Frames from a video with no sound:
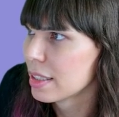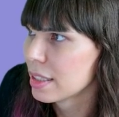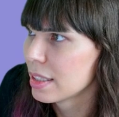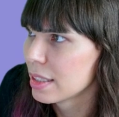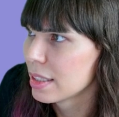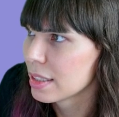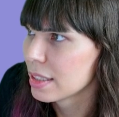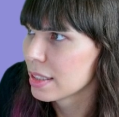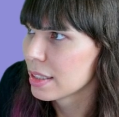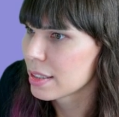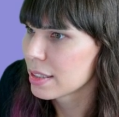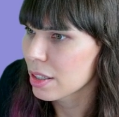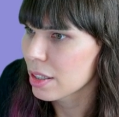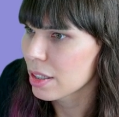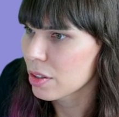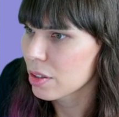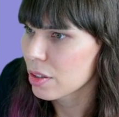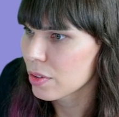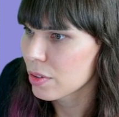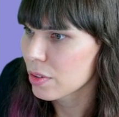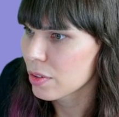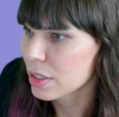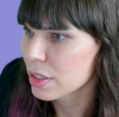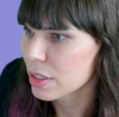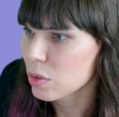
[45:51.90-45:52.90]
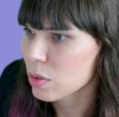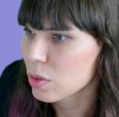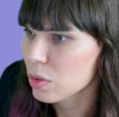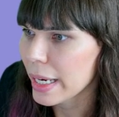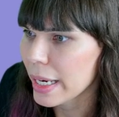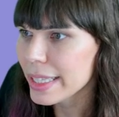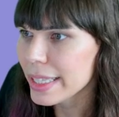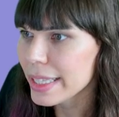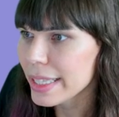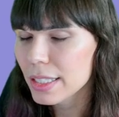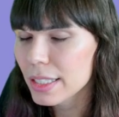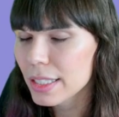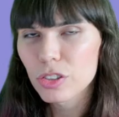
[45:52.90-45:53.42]
So to write
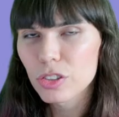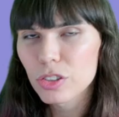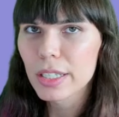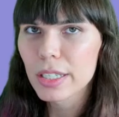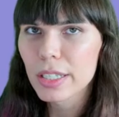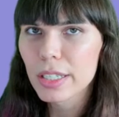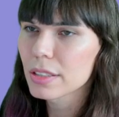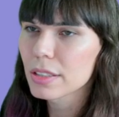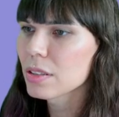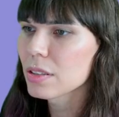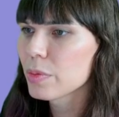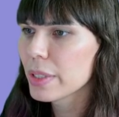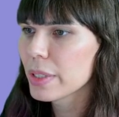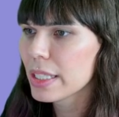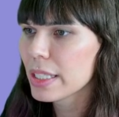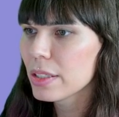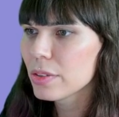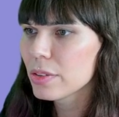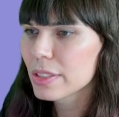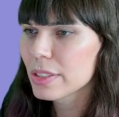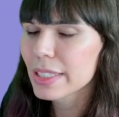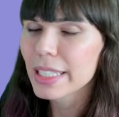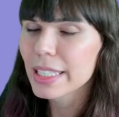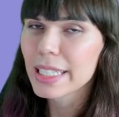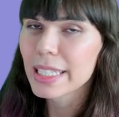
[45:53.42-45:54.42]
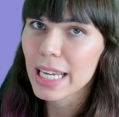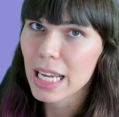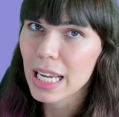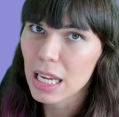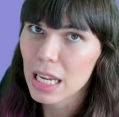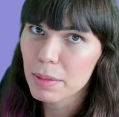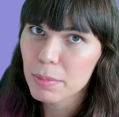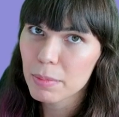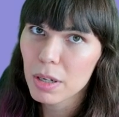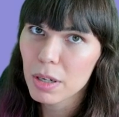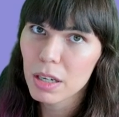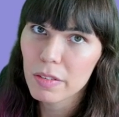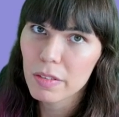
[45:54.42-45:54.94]
the constructor, we use the
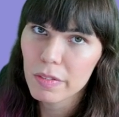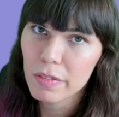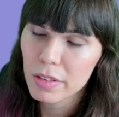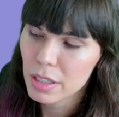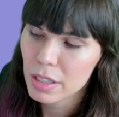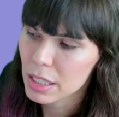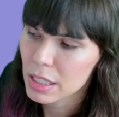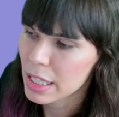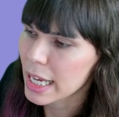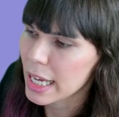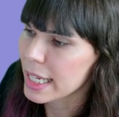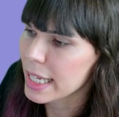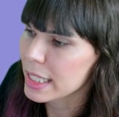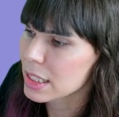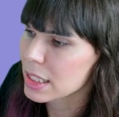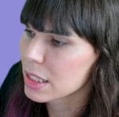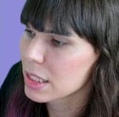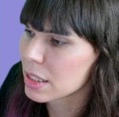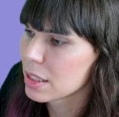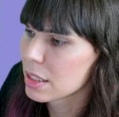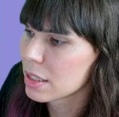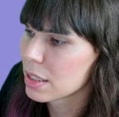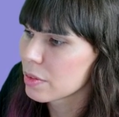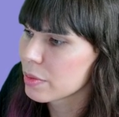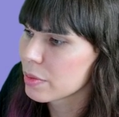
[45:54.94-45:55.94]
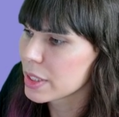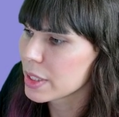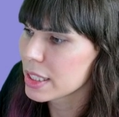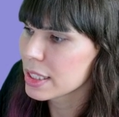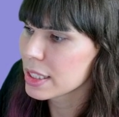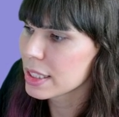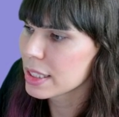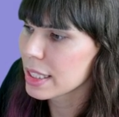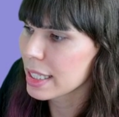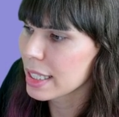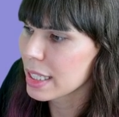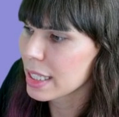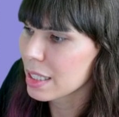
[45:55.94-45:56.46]
name of the class, which
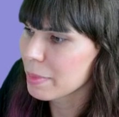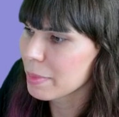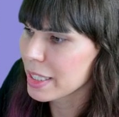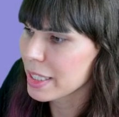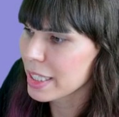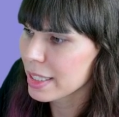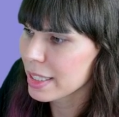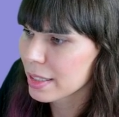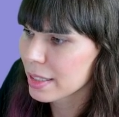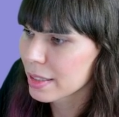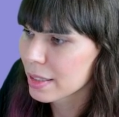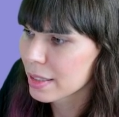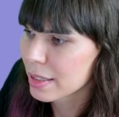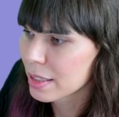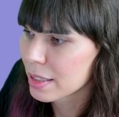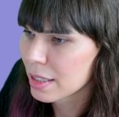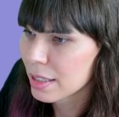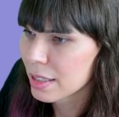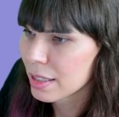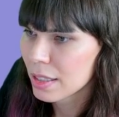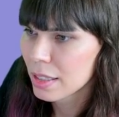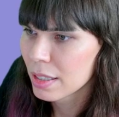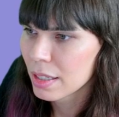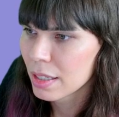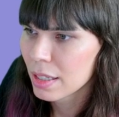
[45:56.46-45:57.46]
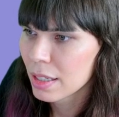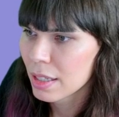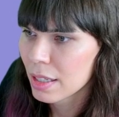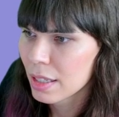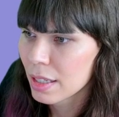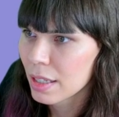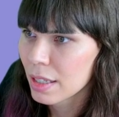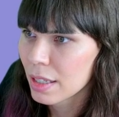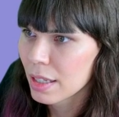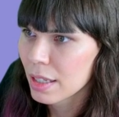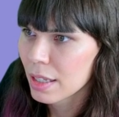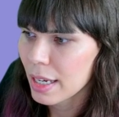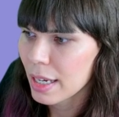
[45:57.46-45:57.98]
is enemy.
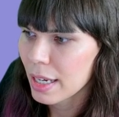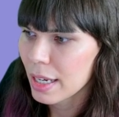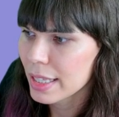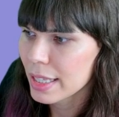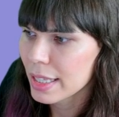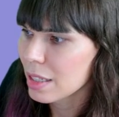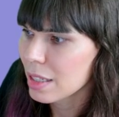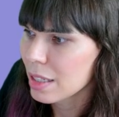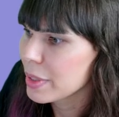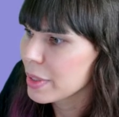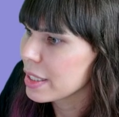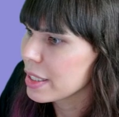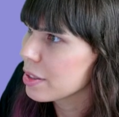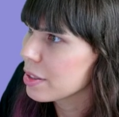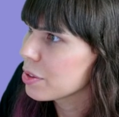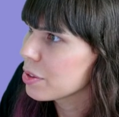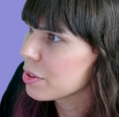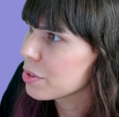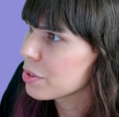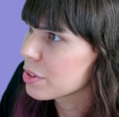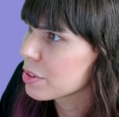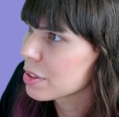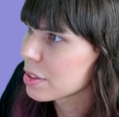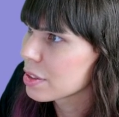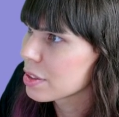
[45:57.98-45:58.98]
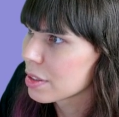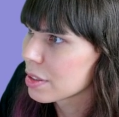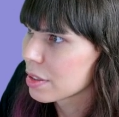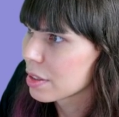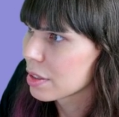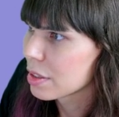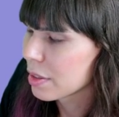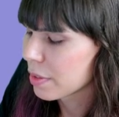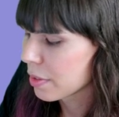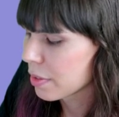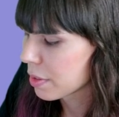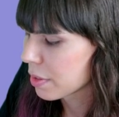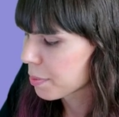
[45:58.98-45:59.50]
And then we use
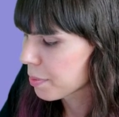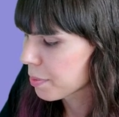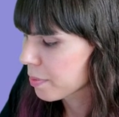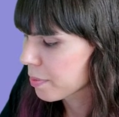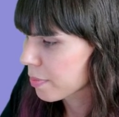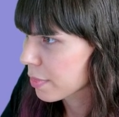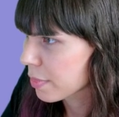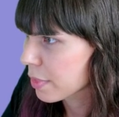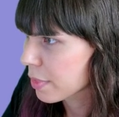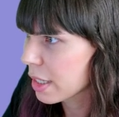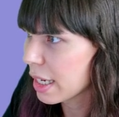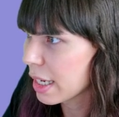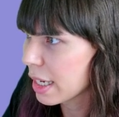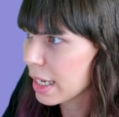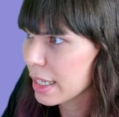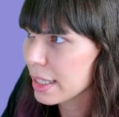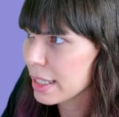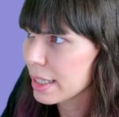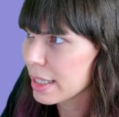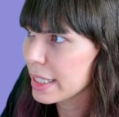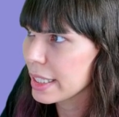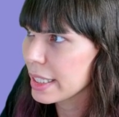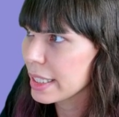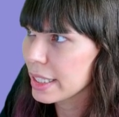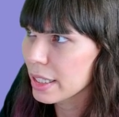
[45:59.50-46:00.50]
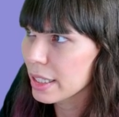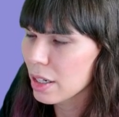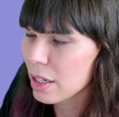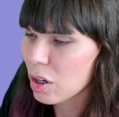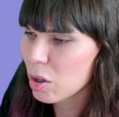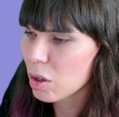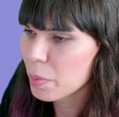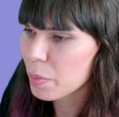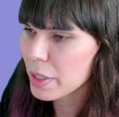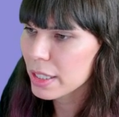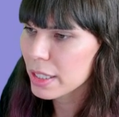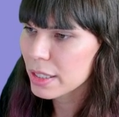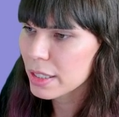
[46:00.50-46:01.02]
the
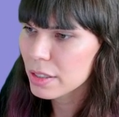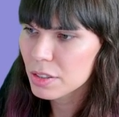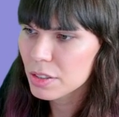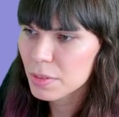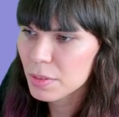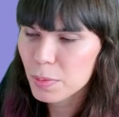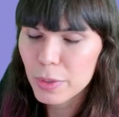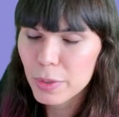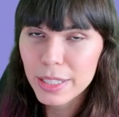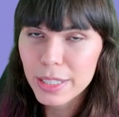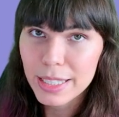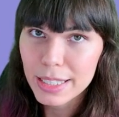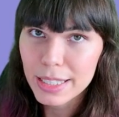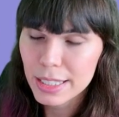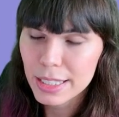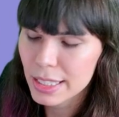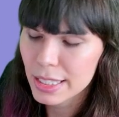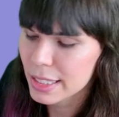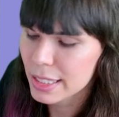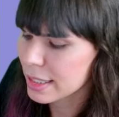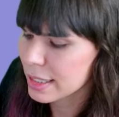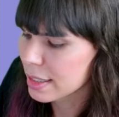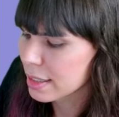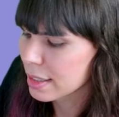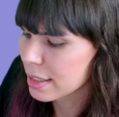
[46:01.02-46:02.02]
open and close parentheses,